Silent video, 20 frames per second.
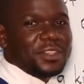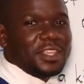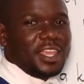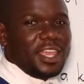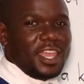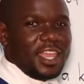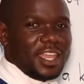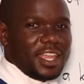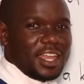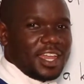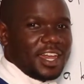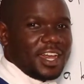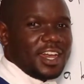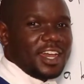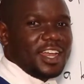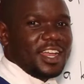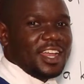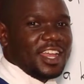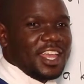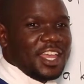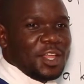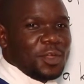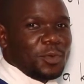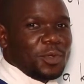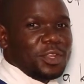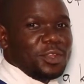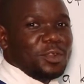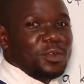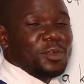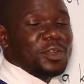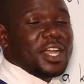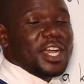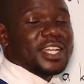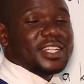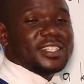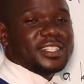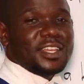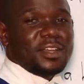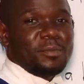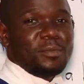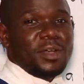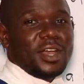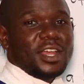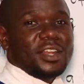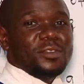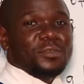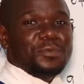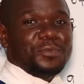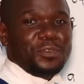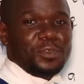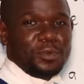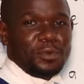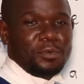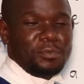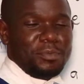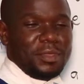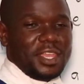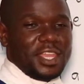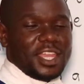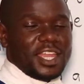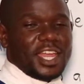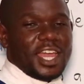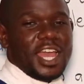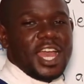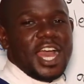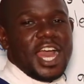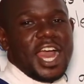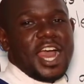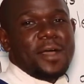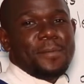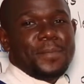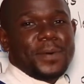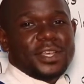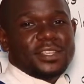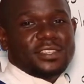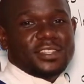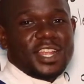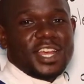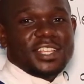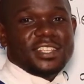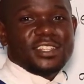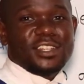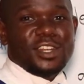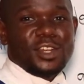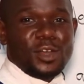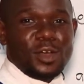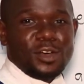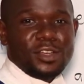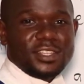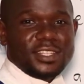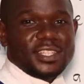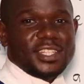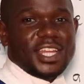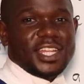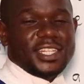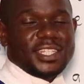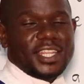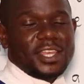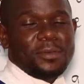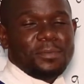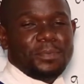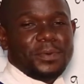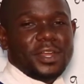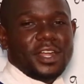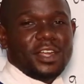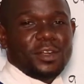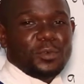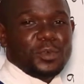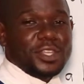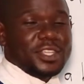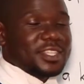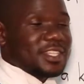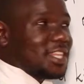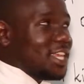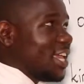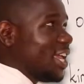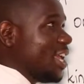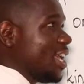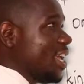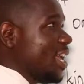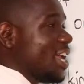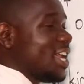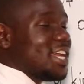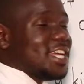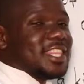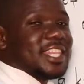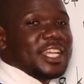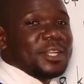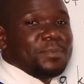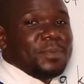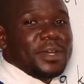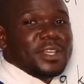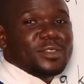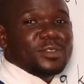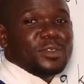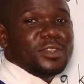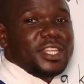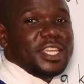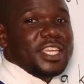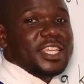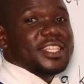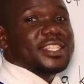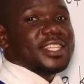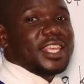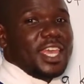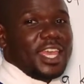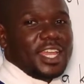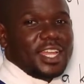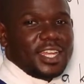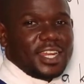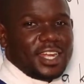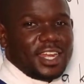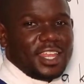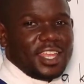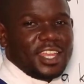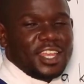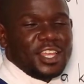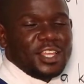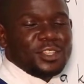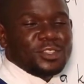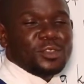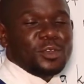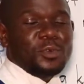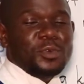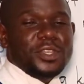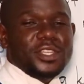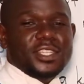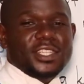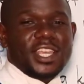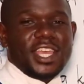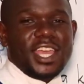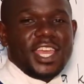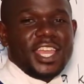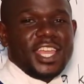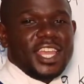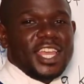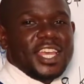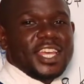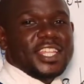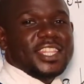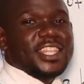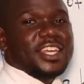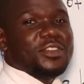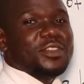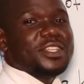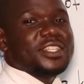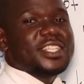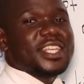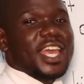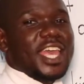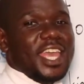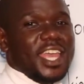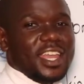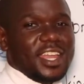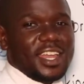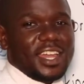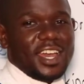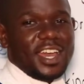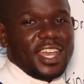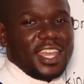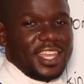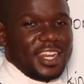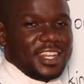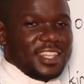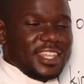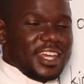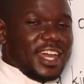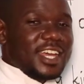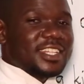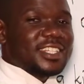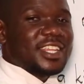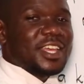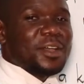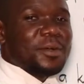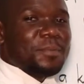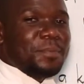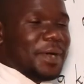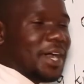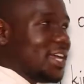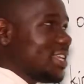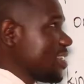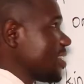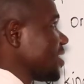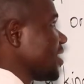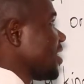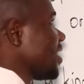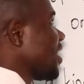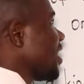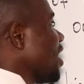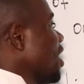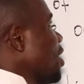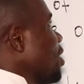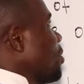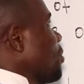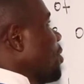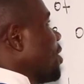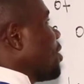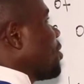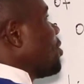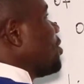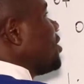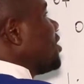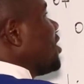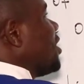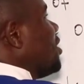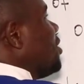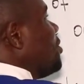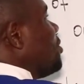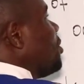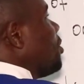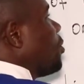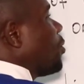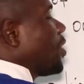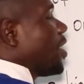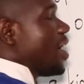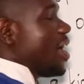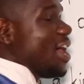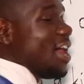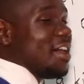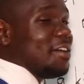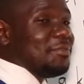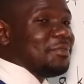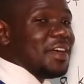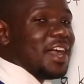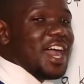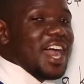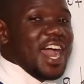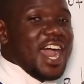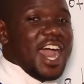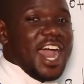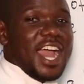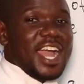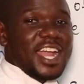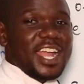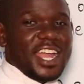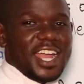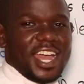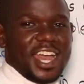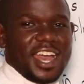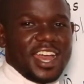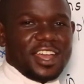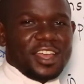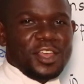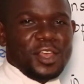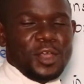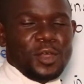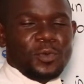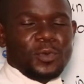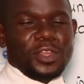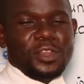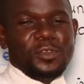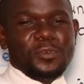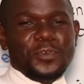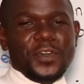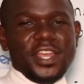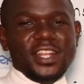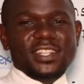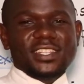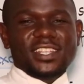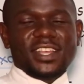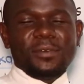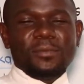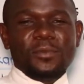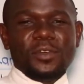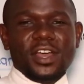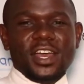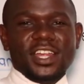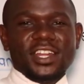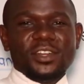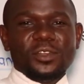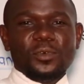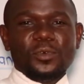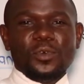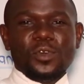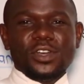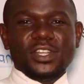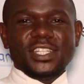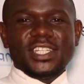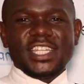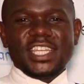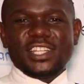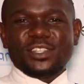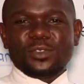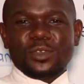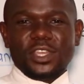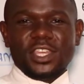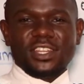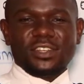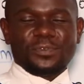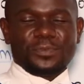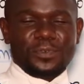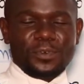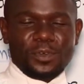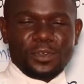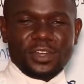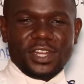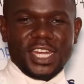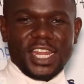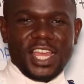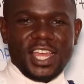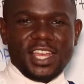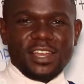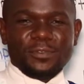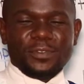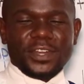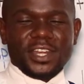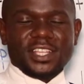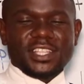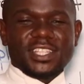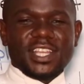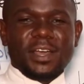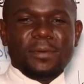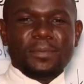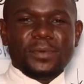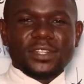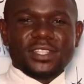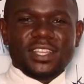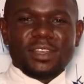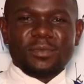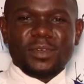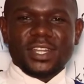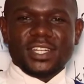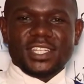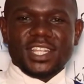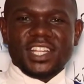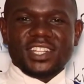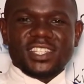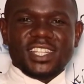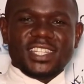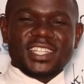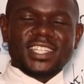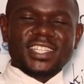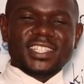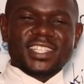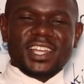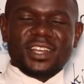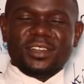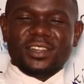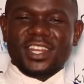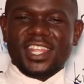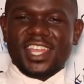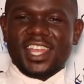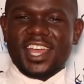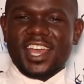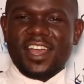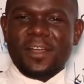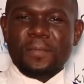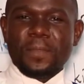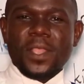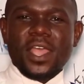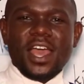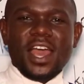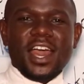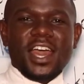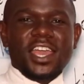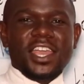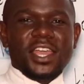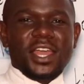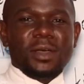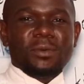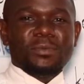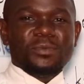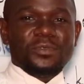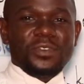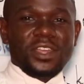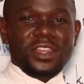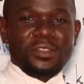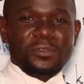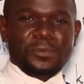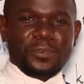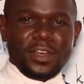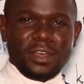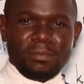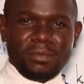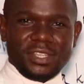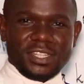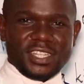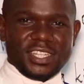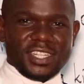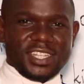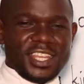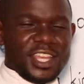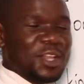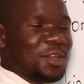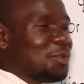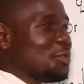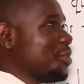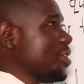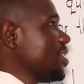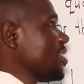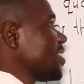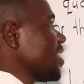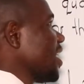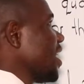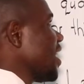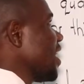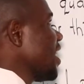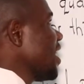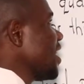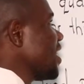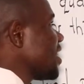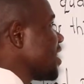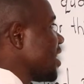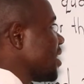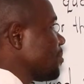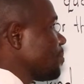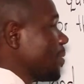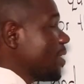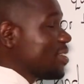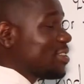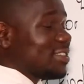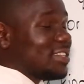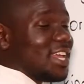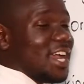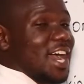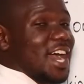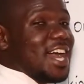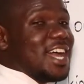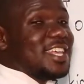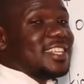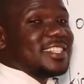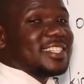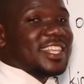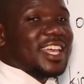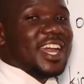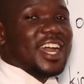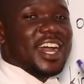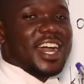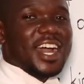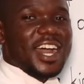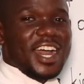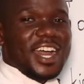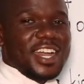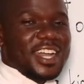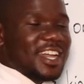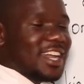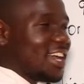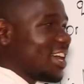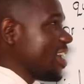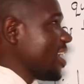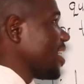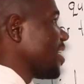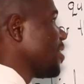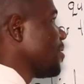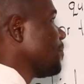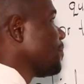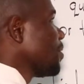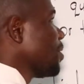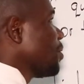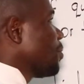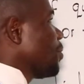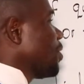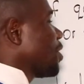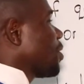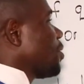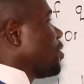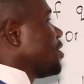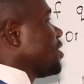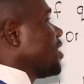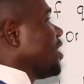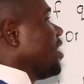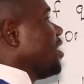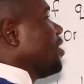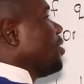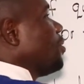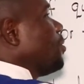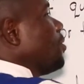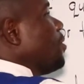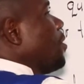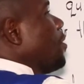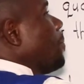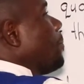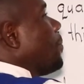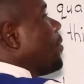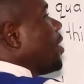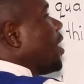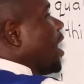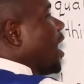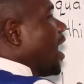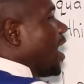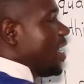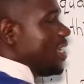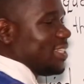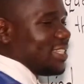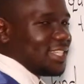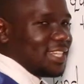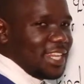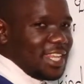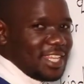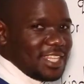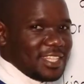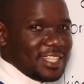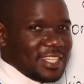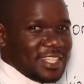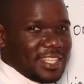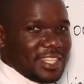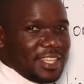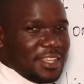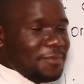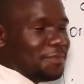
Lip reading: Anger, when you look at someone fuming, a person has lost their temper, we say that person is angry. So we say there is anger in that person. We continue, we have hunger. When you find someone wanting to eat food, for example, someone tells you, Teacher Olinga, I am very famished. We say that person has hunger. We continue, politeness,